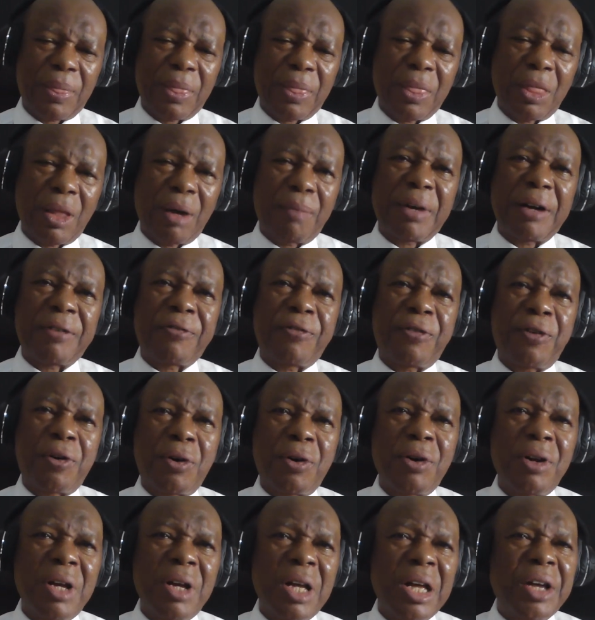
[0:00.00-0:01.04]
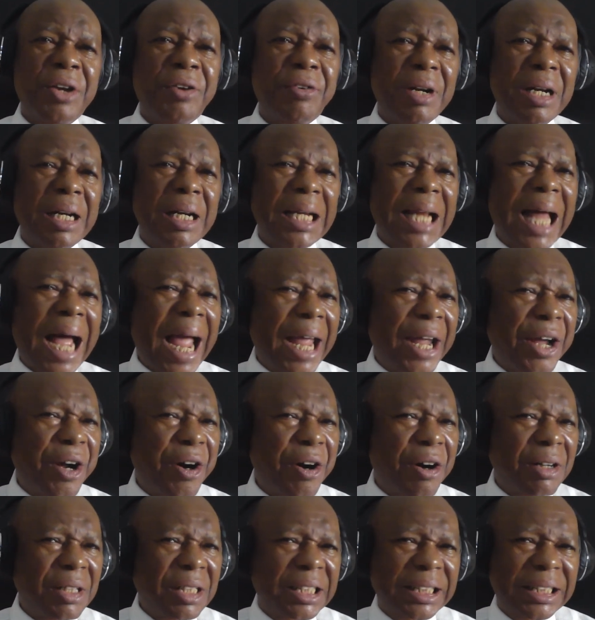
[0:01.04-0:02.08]
Number 4, relying
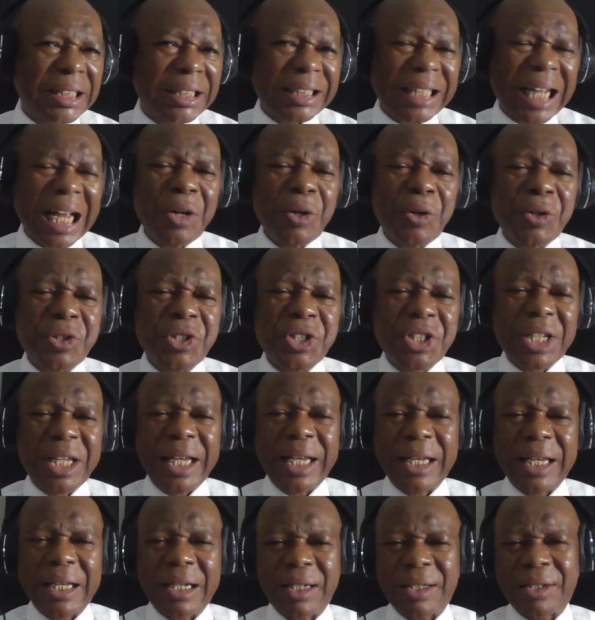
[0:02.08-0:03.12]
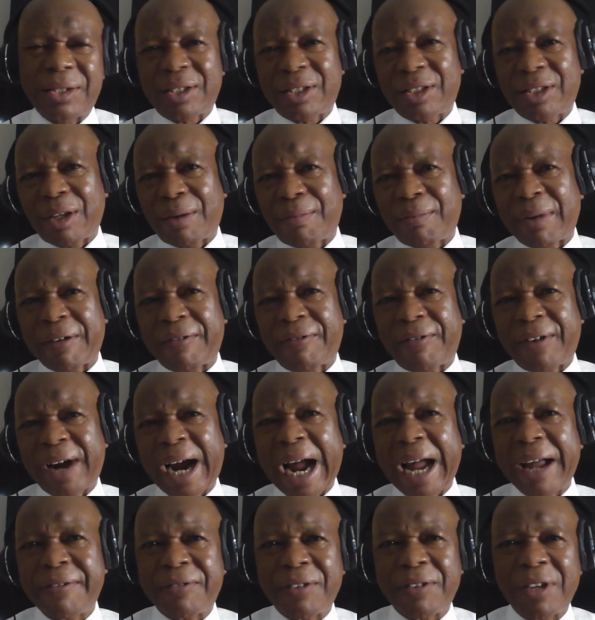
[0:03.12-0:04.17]
on shallow skills. Number
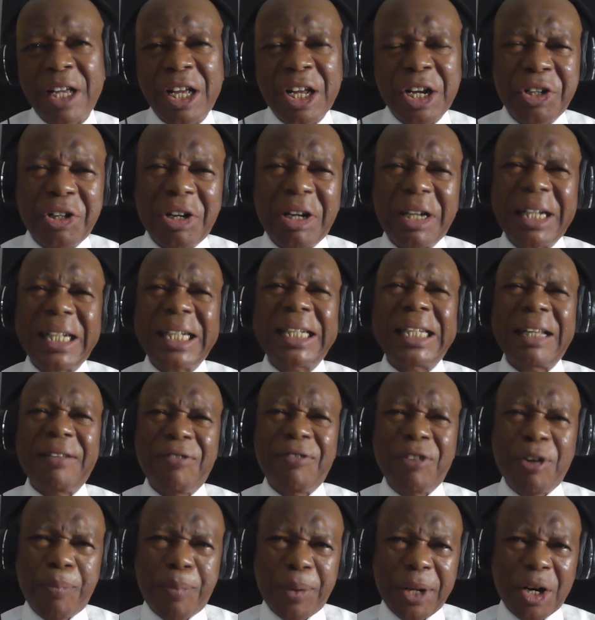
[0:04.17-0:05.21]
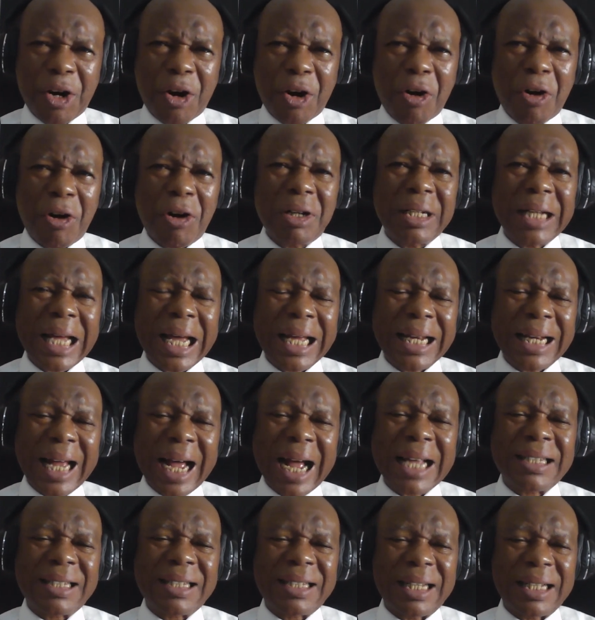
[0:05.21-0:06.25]
5, not developing online
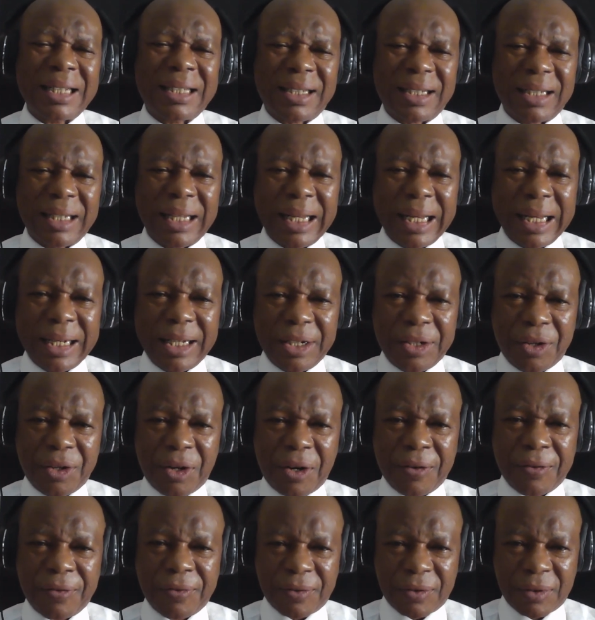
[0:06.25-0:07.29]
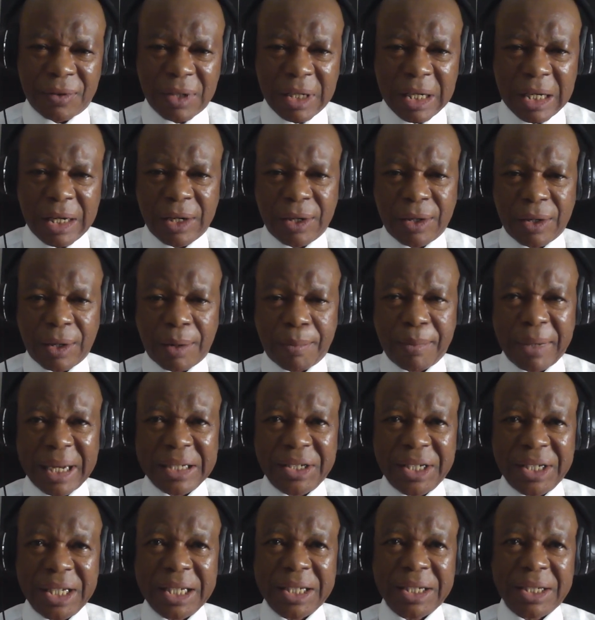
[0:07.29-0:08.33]
assets early enough. Number
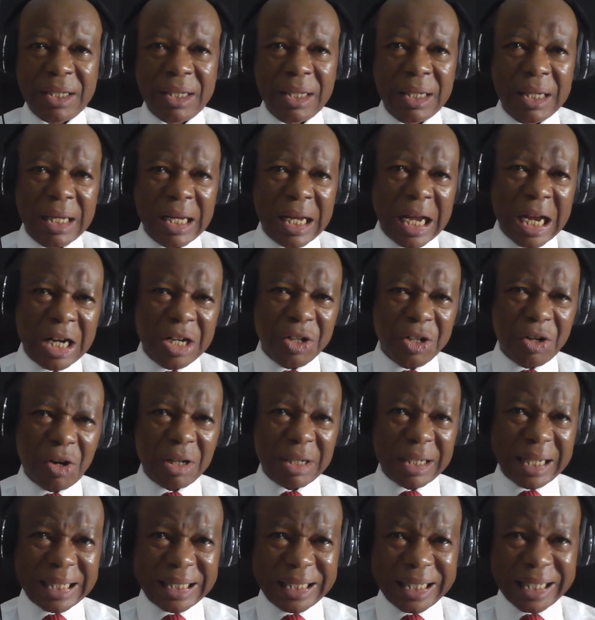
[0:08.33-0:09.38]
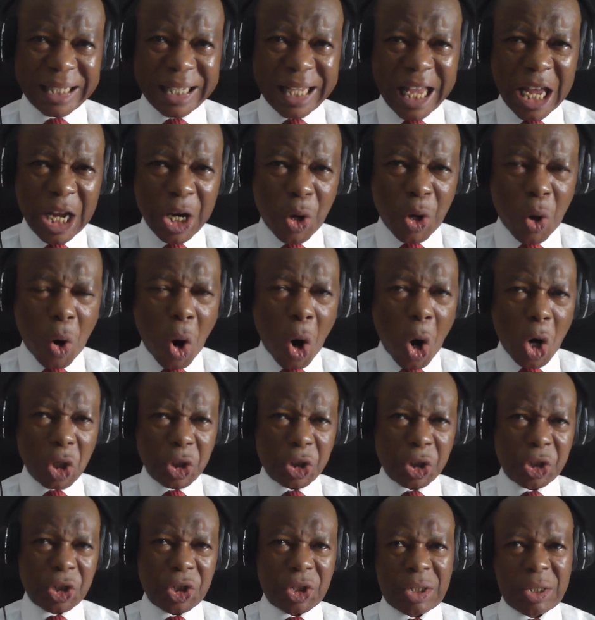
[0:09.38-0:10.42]
6, not getting a
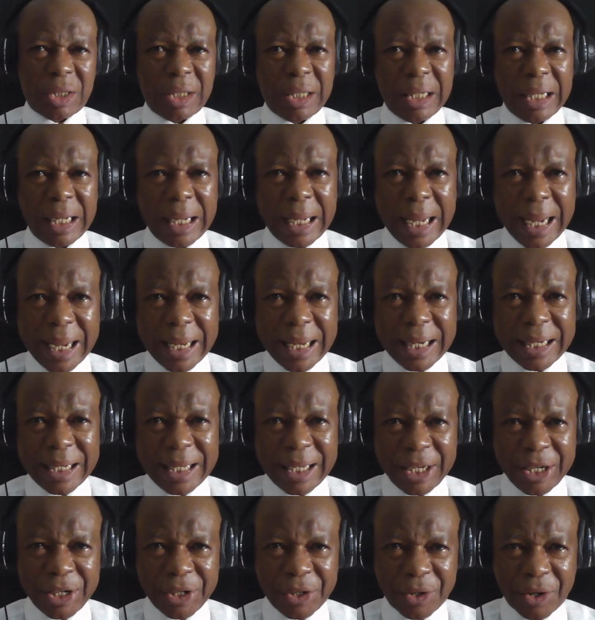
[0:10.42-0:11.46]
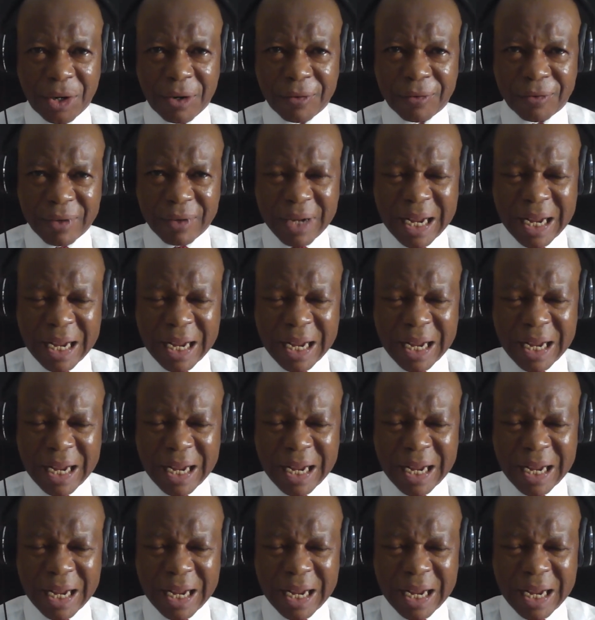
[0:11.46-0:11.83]
coach early enough.